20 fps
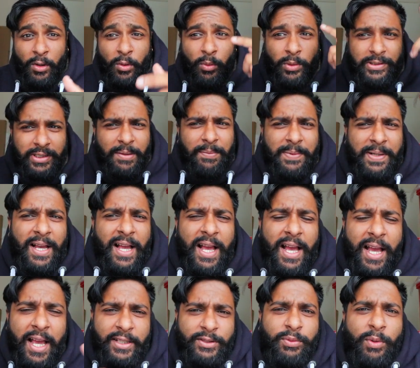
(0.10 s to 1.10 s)
What's up
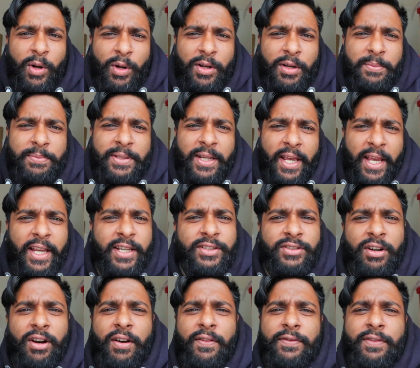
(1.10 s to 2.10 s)
guys, welcome to
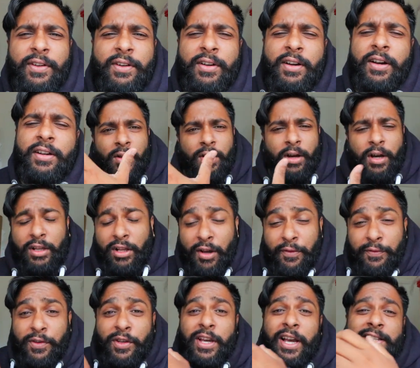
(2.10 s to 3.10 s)
HR Vlogger. A lot
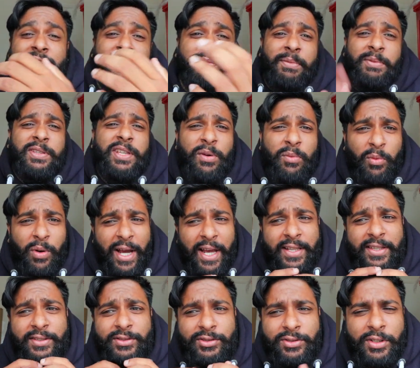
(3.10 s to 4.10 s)
of you guys have been saying why
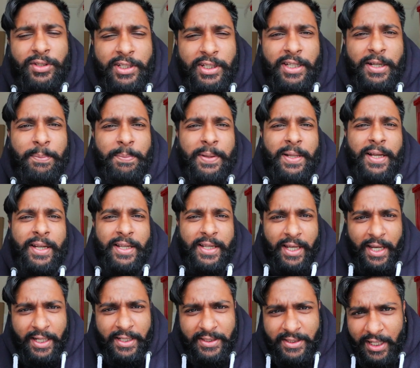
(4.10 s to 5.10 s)
does Johnny Gapla
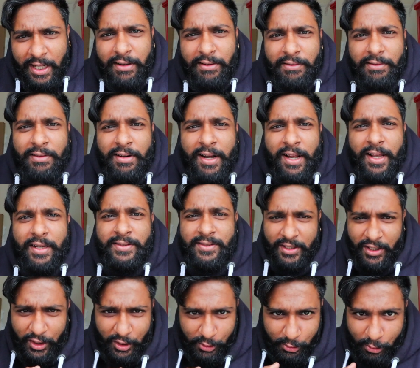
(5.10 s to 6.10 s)
get
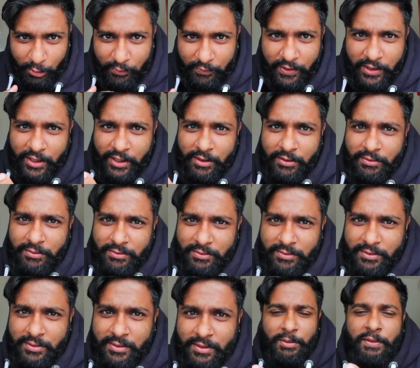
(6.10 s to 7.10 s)
terrorized in your
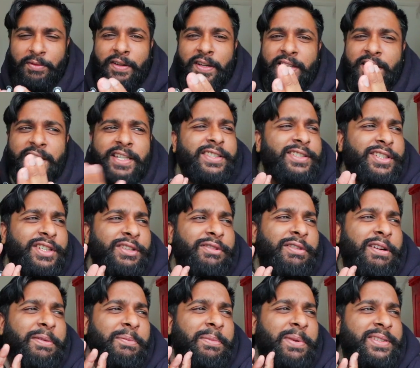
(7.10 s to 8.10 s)
videos? We've had
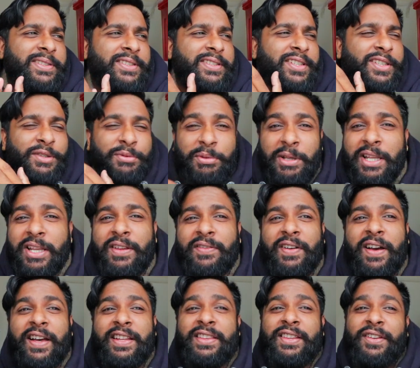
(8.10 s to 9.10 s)
Instagram messages, we've
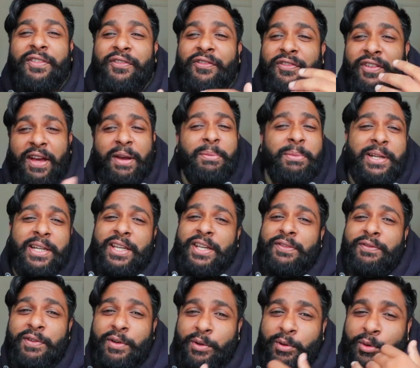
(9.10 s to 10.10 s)
had the family
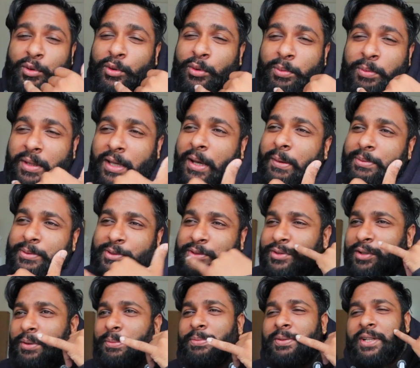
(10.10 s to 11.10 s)
even call me up,
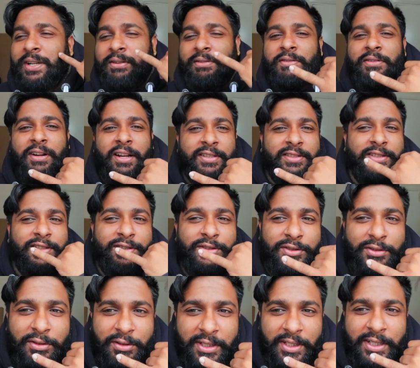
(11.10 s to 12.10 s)
stop terrorizing
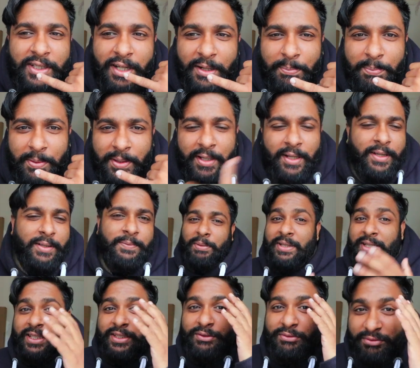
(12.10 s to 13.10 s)
Johnny Gapla.
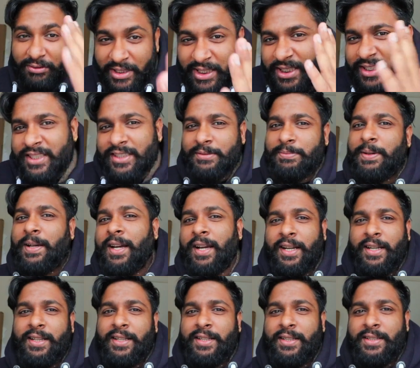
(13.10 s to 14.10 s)
But there's reasons
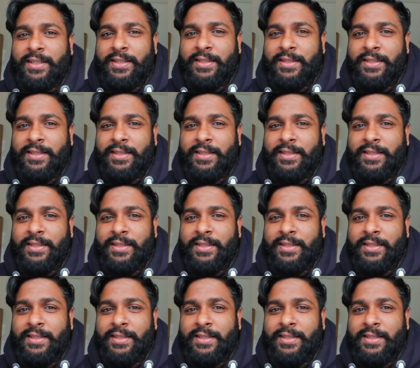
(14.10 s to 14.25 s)
behind it.